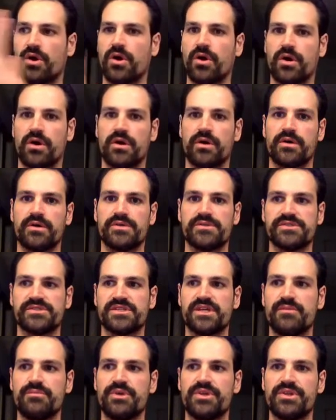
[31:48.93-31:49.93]
are
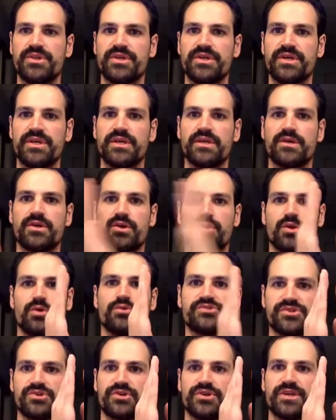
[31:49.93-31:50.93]
seemingly
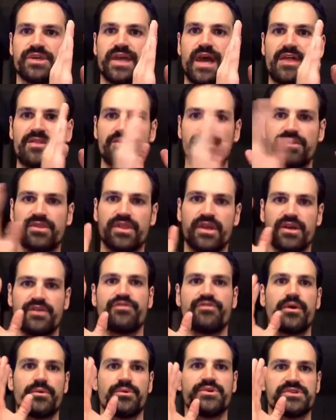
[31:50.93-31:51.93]
closer together than
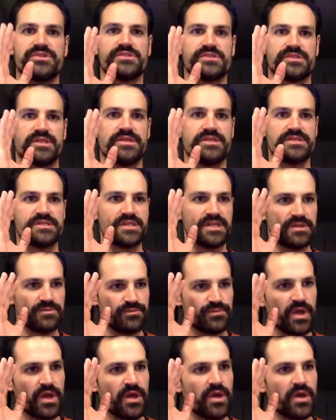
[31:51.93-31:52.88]
if I were just listening?